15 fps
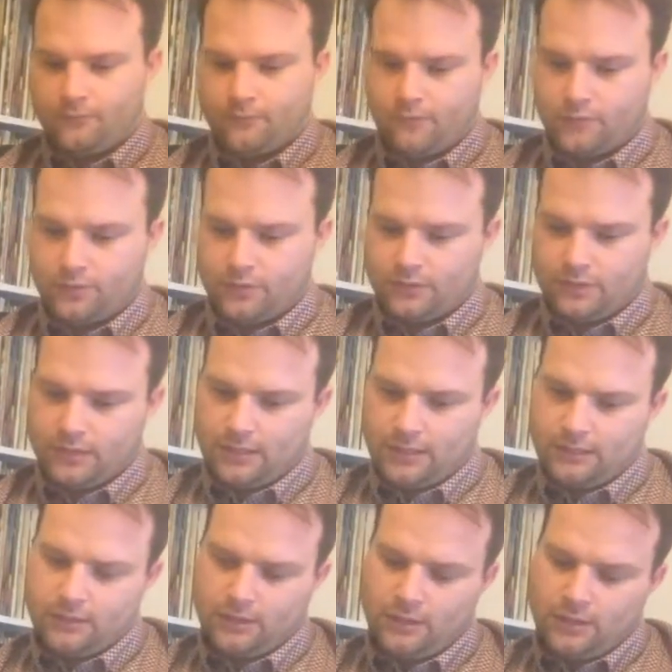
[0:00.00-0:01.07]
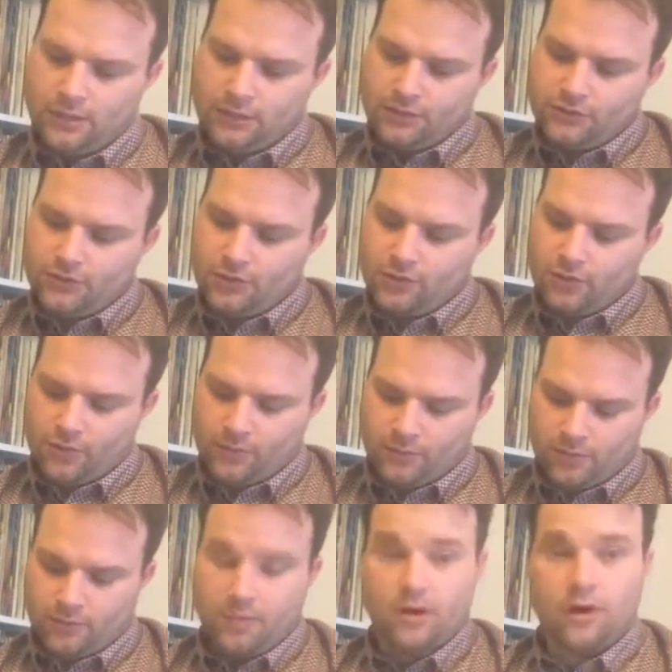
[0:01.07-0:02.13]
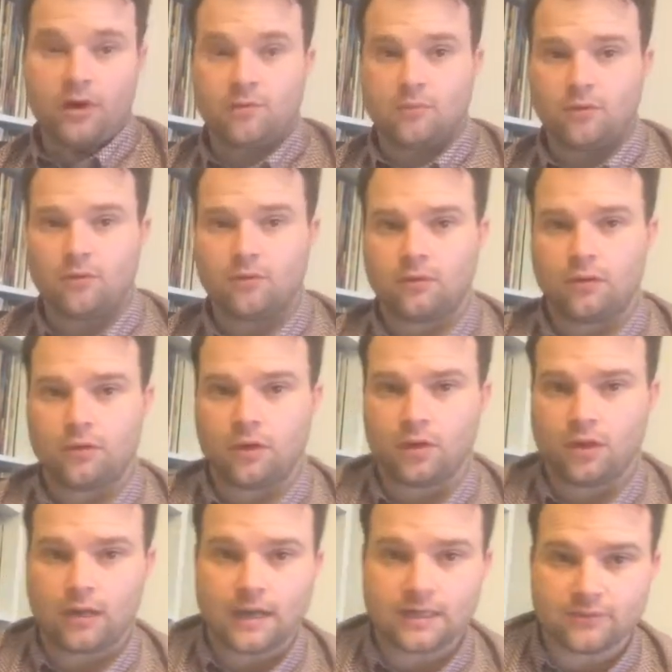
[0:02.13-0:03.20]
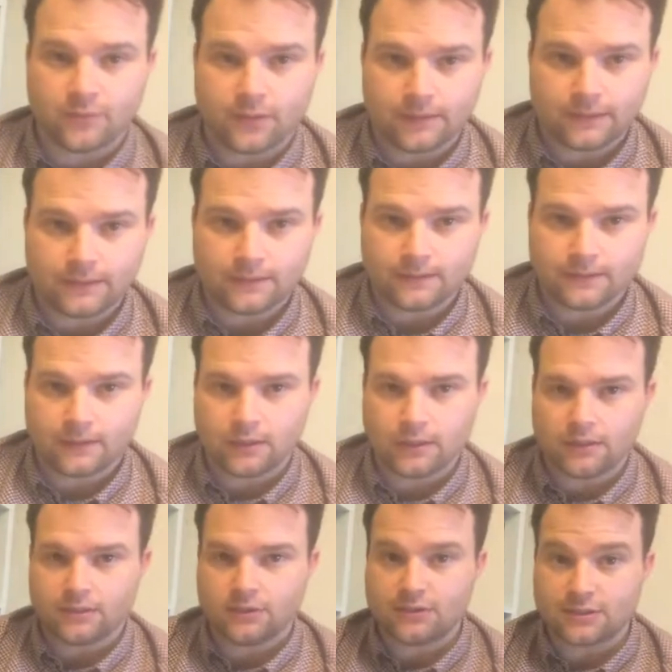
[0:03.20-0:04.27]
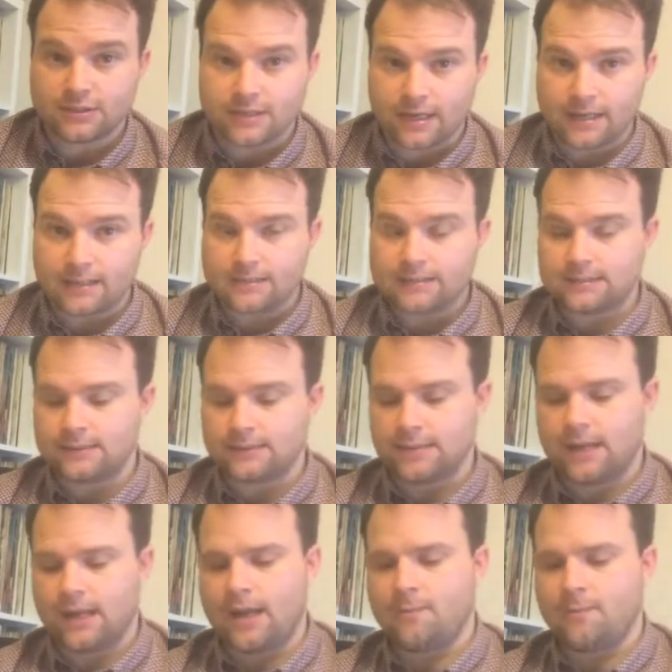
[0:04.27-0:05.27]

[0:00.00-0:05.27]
We'll go to that later. So I went on my honeymoon last week to the States.